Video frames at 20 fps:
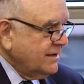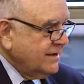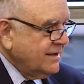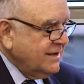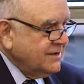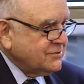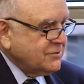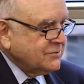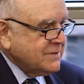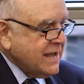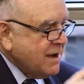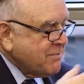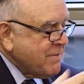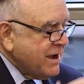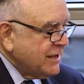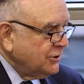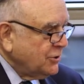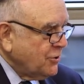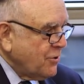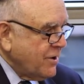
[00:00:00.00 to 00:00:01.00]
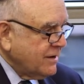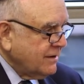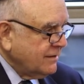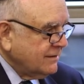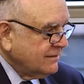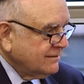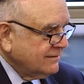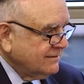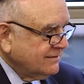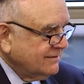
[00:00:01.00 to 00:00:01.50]
Okay, so now my
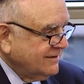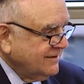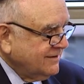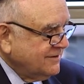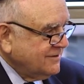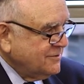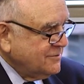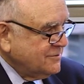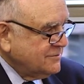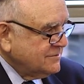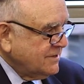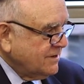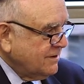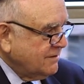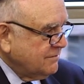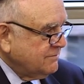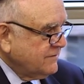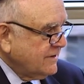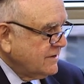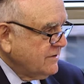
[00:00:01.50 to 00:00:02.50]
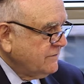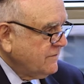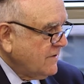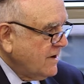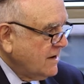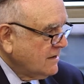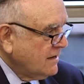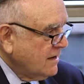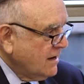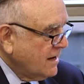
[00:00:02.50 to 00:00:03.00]
lawyer, who's a very
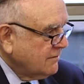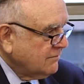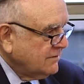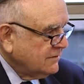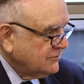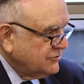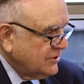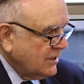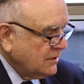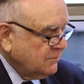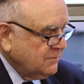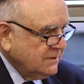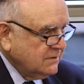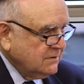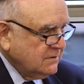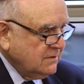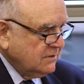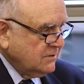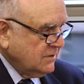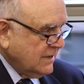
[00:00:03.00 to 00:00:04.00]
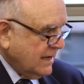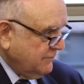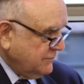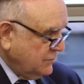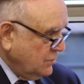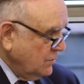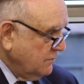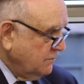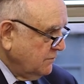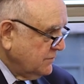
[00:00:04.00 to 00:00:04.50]
fine guy, real gentleman, I
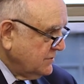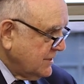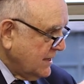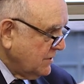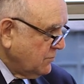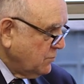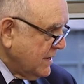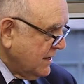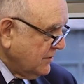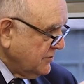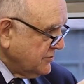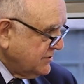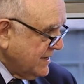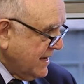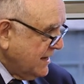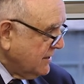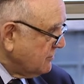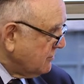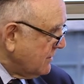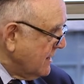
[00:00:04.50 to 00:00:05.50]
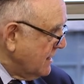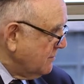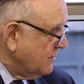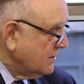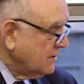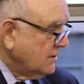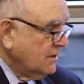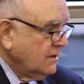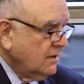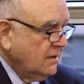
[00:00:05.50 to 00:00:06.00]
uh, said, "Well, Ted Dan
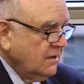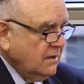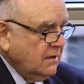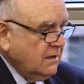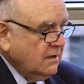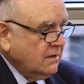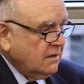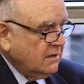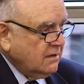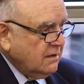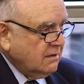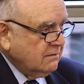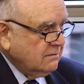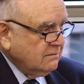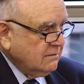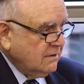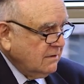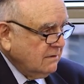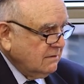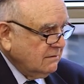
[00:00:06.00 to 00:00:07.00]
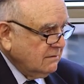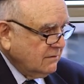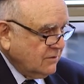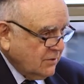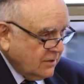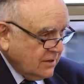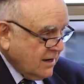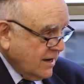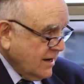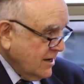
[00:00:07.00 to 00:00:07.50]
Kramer, you know, uh,
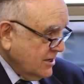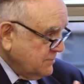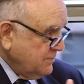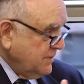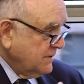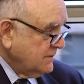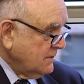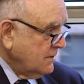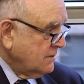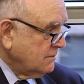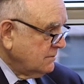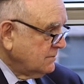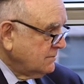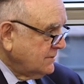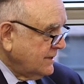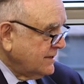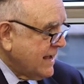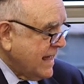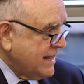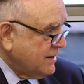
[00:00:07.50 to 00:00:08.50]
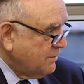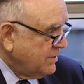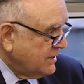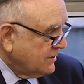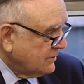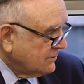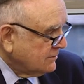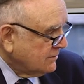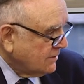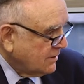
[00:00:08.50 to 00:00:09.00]
good guys, but you know, then I had
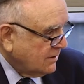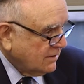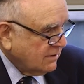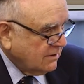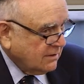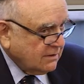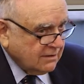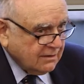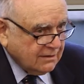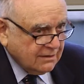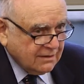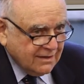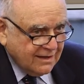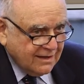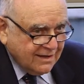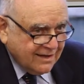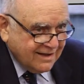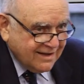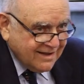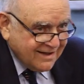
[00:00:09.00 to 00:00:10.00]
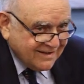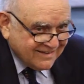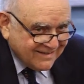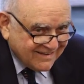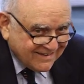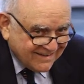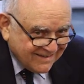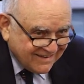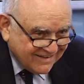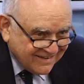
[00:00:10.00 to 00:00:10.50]
Bill. Uh,
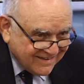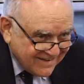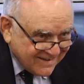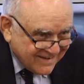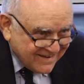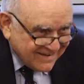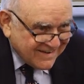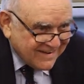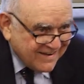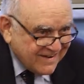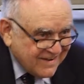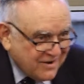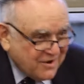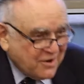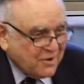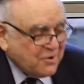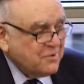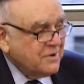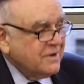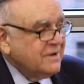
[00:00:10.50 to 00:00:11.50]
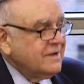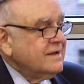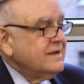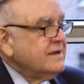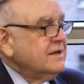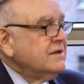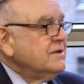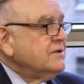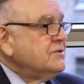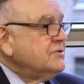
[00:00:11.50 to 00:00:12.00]
you know,
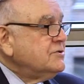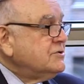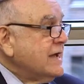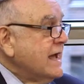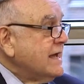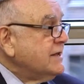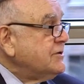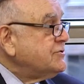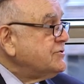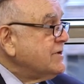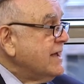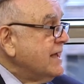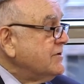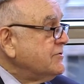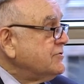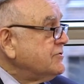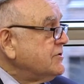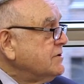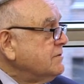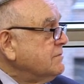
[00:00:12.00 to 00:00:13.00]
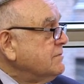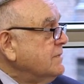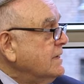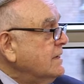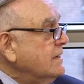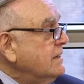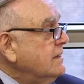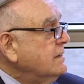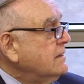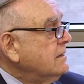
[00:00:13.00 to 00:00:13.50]
Ted says to
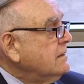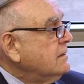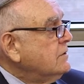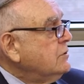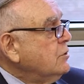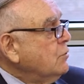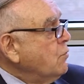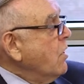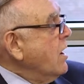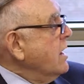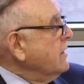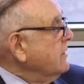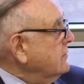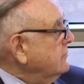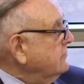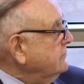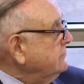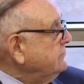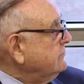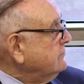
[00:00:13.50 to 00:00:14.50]
me, you won.